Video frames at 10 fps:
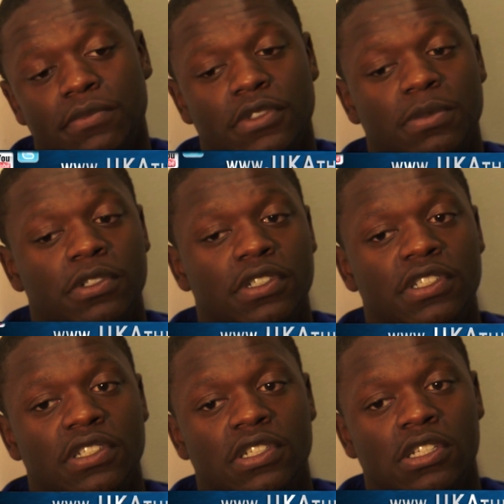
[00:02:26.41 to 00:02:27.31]
it's been an
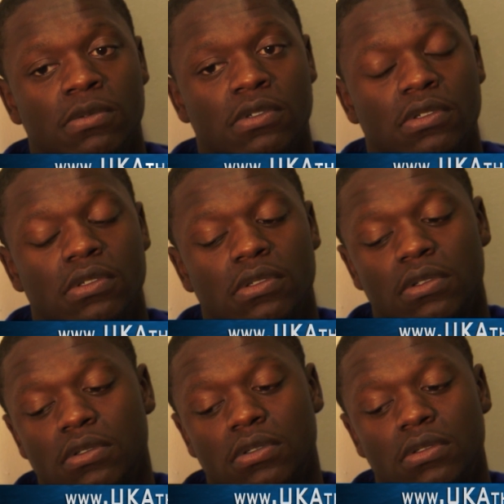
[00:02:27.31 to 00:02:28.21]
easy adjustment.
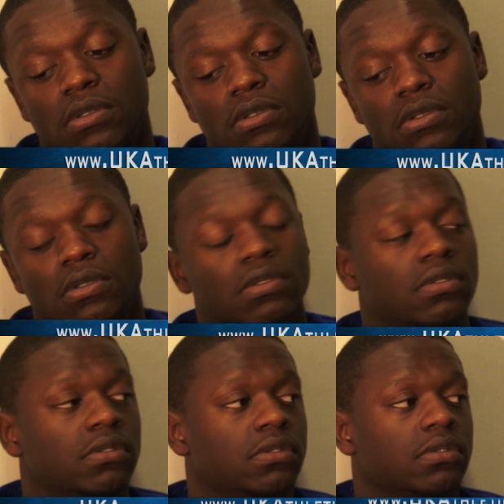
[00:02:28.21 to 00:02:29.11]
Did Cal ask you to
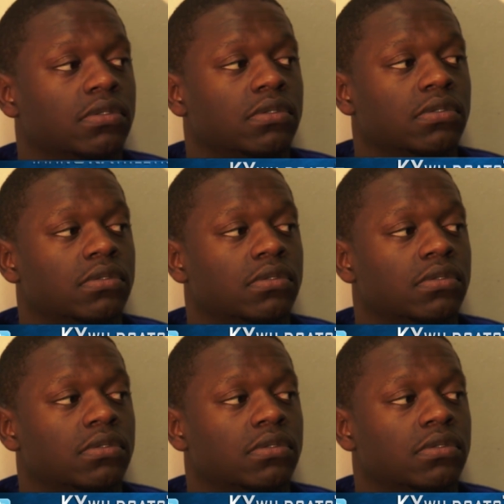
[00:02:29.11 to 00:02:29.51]
play on the perimeter,